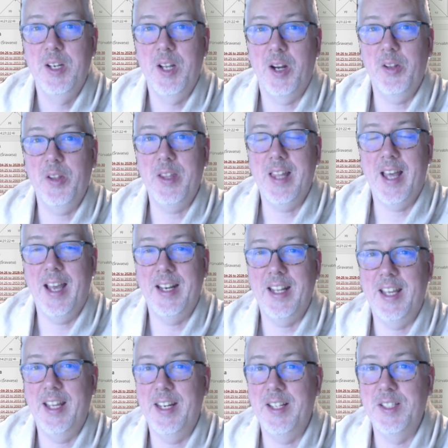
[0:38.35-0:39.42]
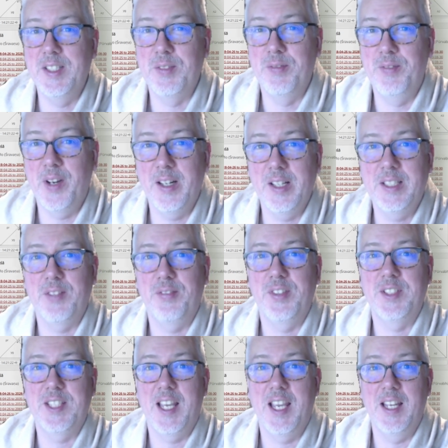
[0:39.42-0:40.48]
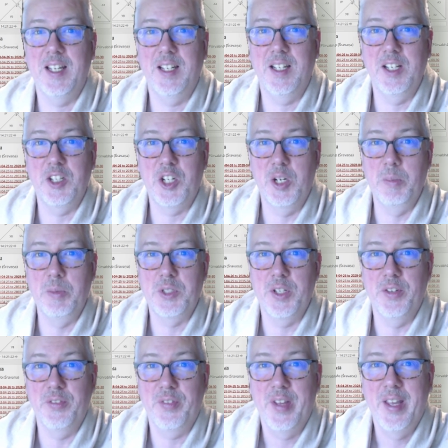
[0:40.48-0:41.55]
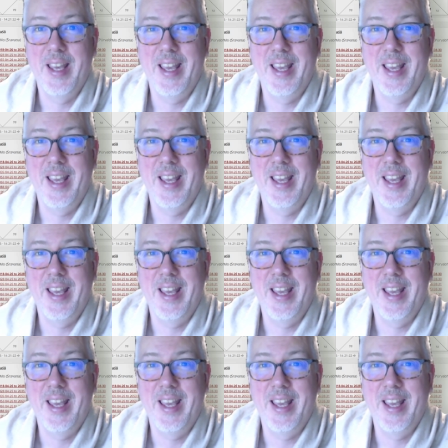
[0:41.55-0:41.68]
Not only that, it is very sophisticated in terms of